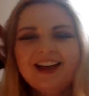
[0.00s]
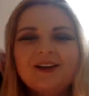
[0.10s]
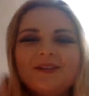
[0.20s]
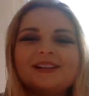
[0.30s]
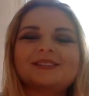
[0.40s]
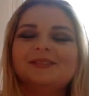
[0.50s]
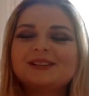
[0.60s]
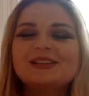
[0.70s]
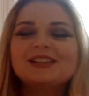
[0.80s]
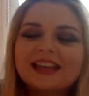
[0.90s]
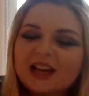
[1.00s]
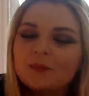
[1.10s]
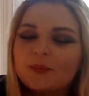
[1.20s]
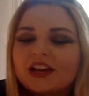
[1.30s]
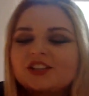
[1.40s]
we did we did like
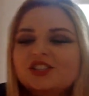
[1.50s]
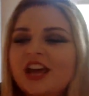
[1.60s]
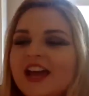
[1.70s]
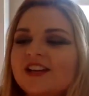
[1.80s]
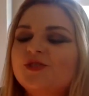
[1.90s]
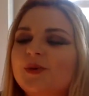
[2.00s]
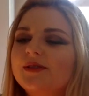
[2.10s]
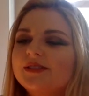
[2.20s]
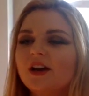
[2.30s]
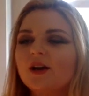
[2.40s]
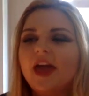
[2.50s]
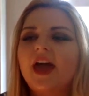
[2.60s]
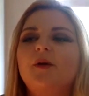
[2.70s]
a big change where I was like, okay,